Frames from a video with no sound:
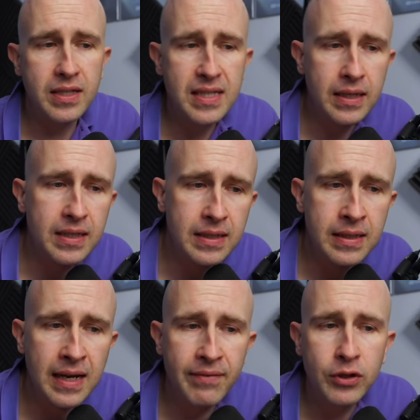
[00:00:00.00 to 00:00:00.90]
ticket
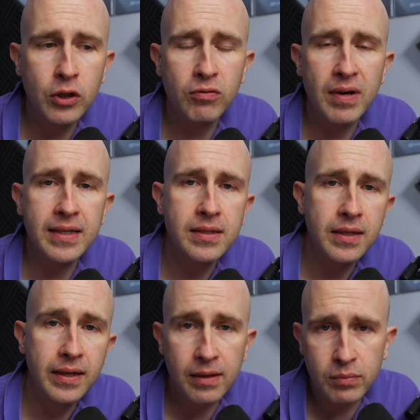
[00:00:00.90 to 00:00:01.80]
didn't have the correct
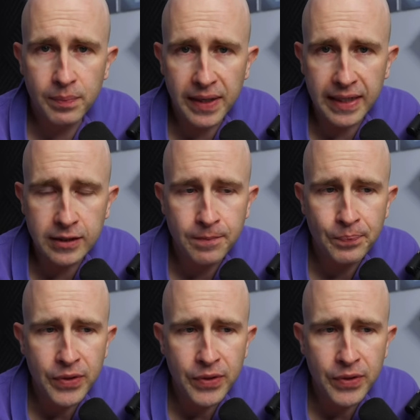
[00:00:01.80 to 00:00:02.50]
number plate.